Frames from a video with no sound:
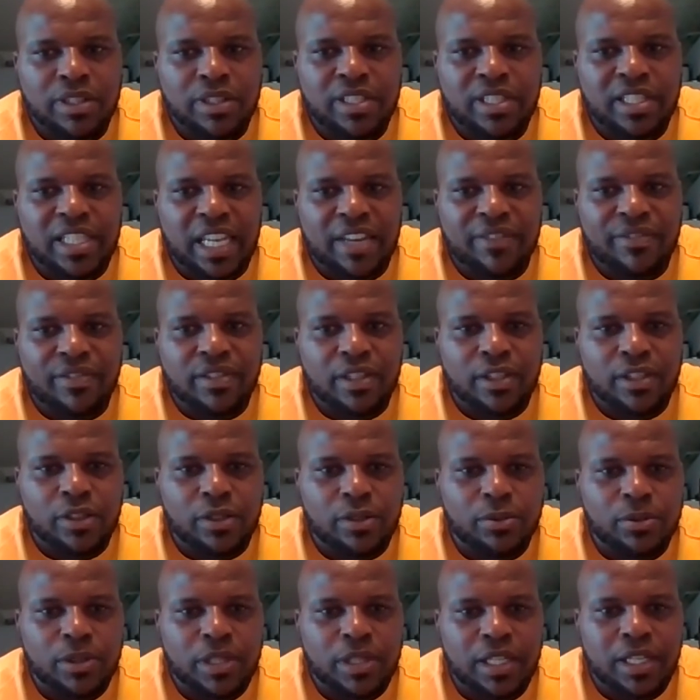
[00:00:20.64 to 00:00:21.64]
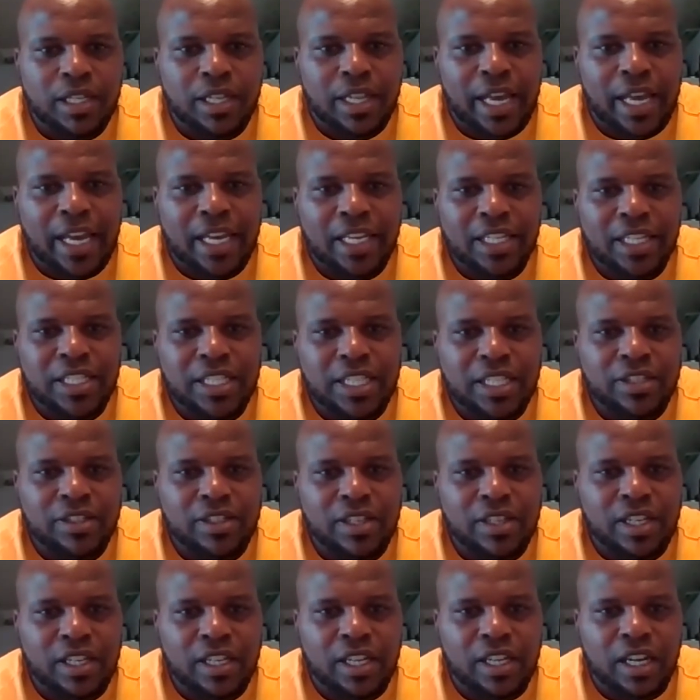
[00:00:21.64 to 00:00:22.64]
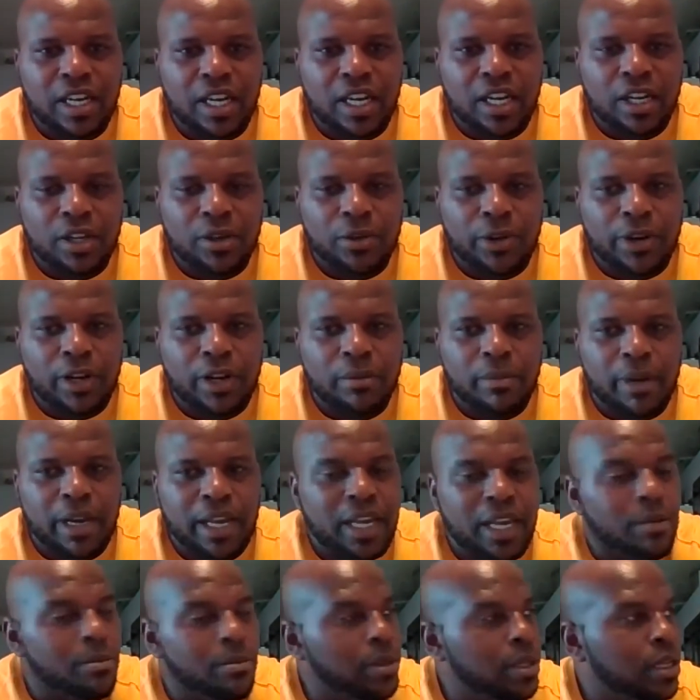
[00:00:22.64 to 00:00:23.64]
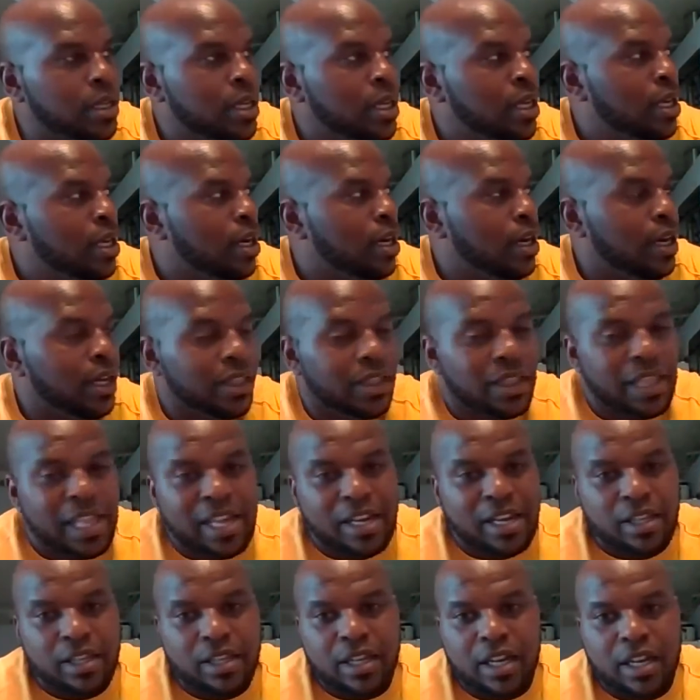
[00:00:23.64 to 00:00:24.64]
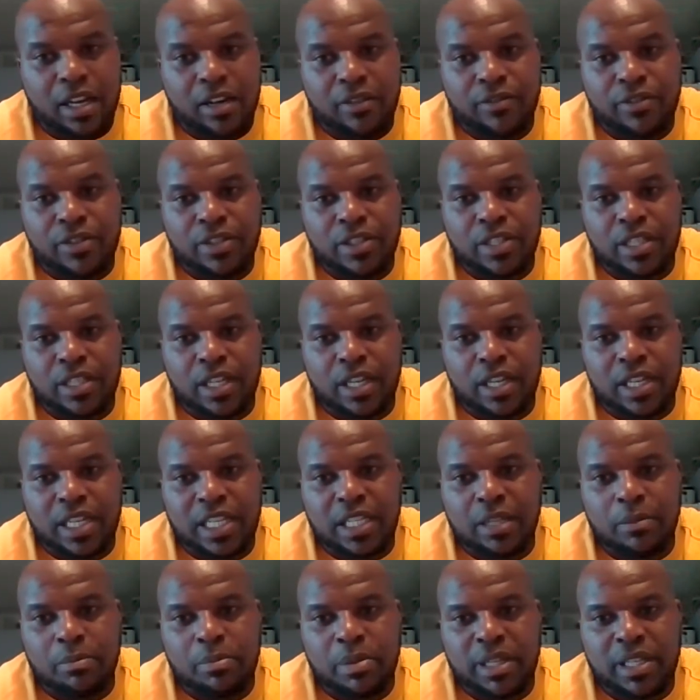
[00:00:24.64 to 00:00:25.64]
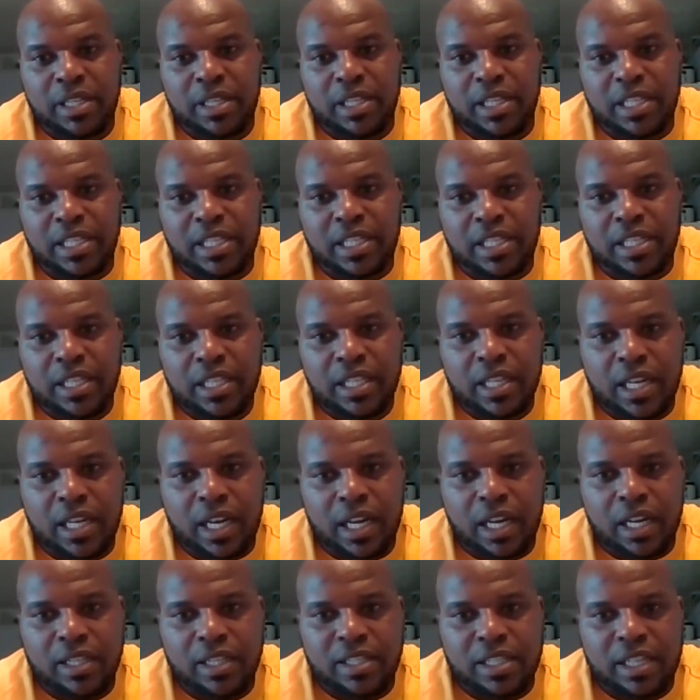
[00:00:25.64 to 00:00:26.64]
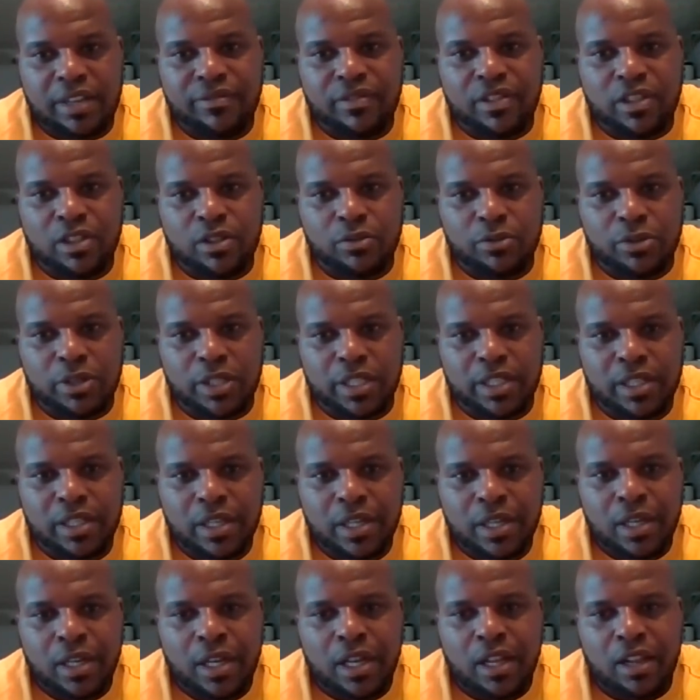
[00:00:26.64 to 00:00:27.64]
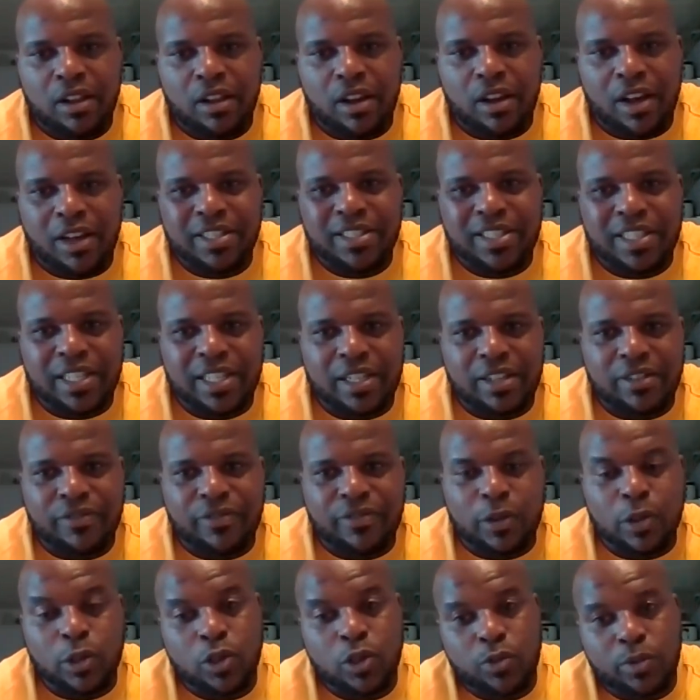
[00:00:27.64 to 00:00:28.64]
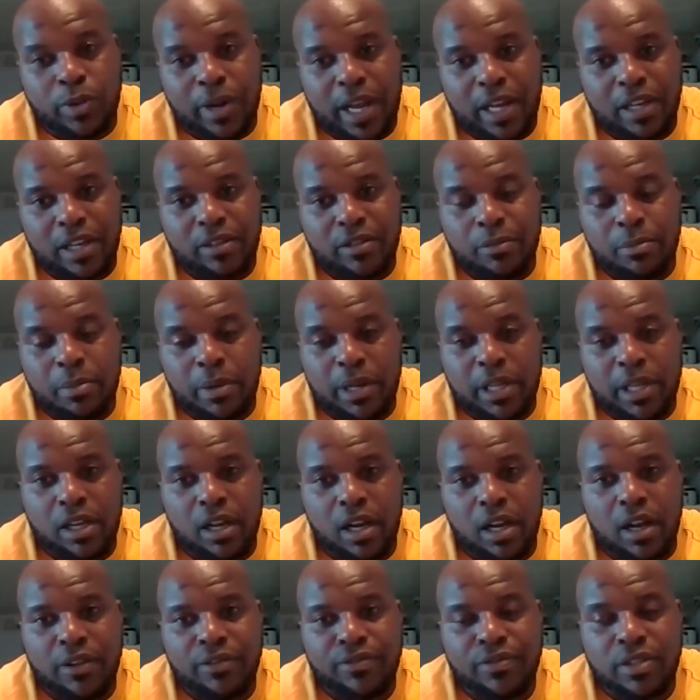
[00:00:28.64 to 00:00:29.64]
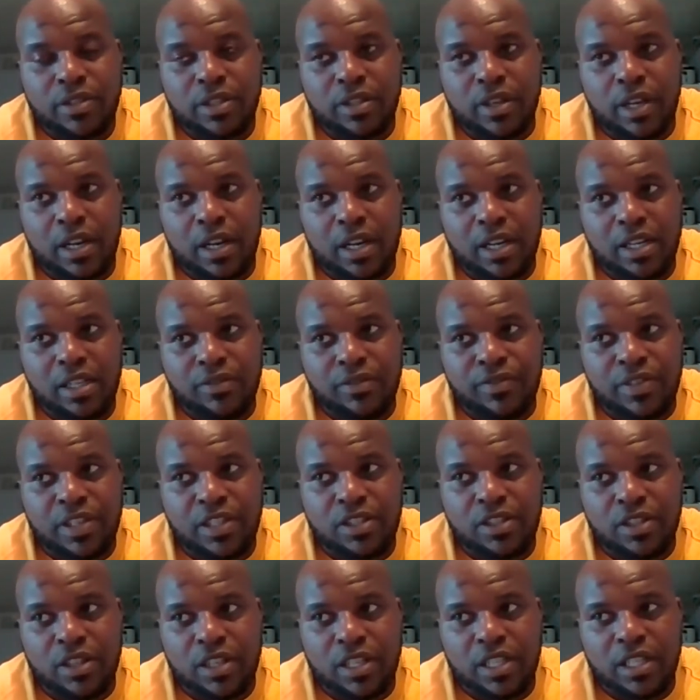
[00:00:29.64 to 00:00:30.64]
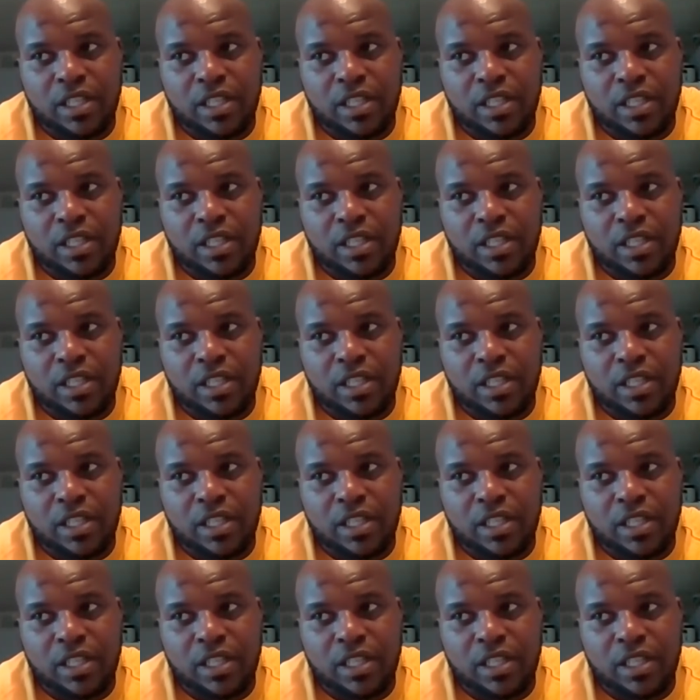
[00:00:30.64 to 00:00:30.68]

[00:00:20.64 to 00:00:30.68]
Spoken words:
7-3 last year in the Greater Miami Athletic Conference Independent League. 7-3, lost in the first round of the playoff to eventually